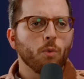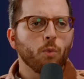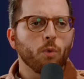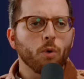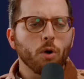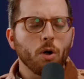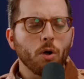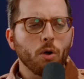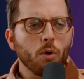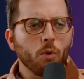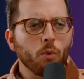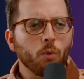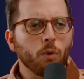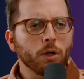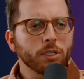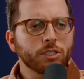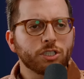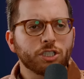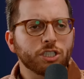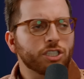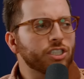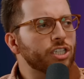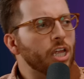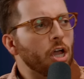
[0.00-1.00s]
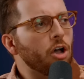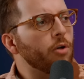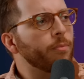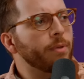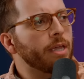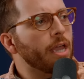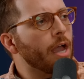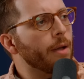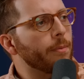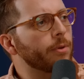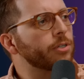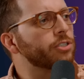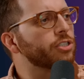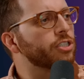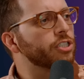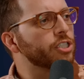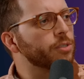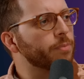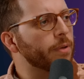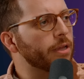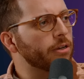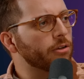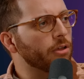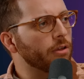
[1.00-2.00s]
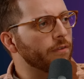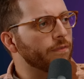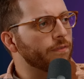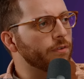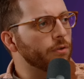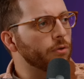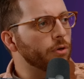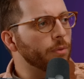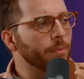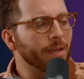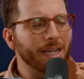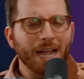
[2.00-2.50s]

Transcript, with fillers: well, what just tell me how much to spend on food?